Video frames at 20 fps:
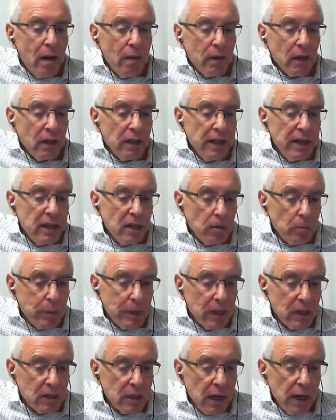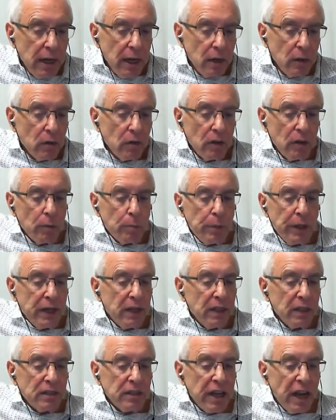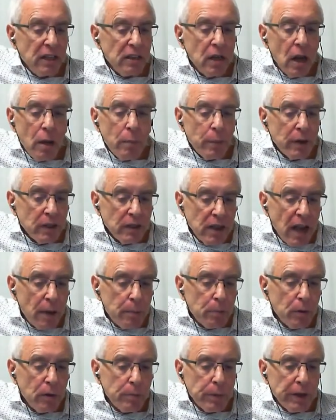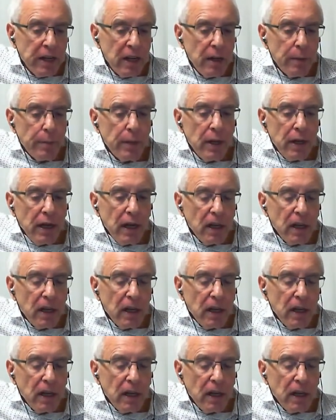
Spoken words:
the legal bills in order to bring this case, but it's not brought by him.